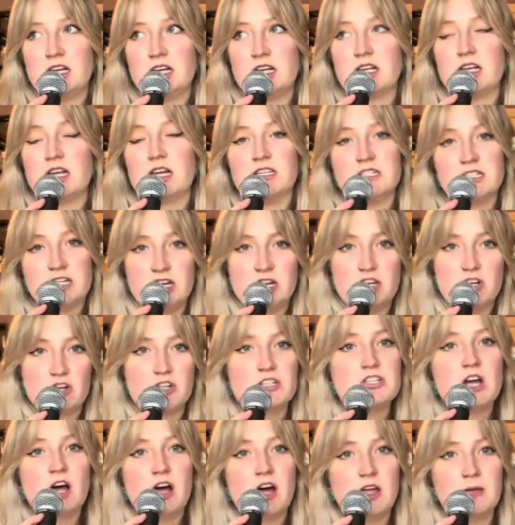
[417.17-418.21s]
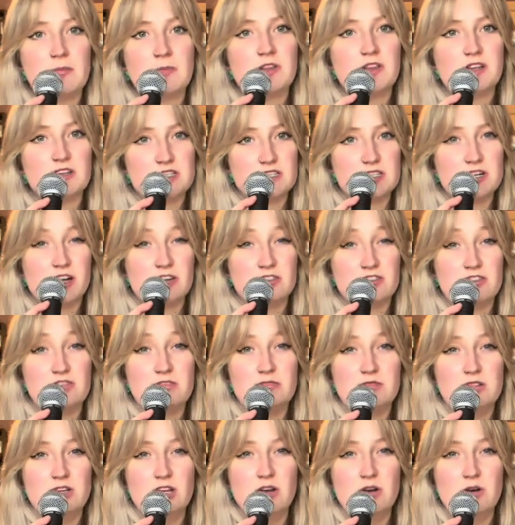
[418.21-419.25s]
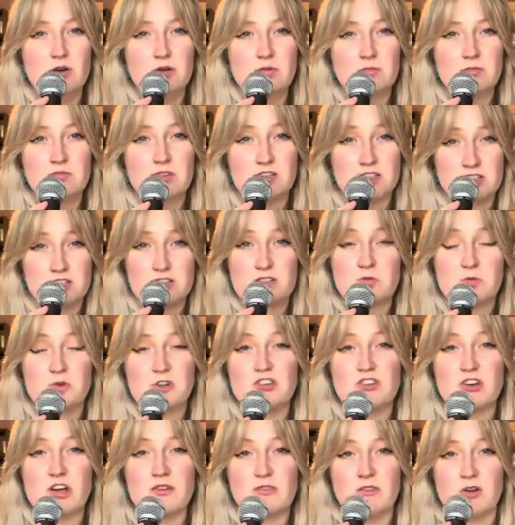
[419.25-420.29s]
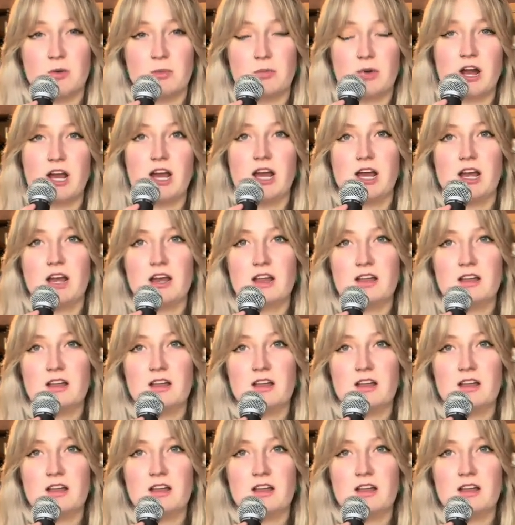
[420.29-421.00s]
can take your time and that's not, you know, that switch off your brain.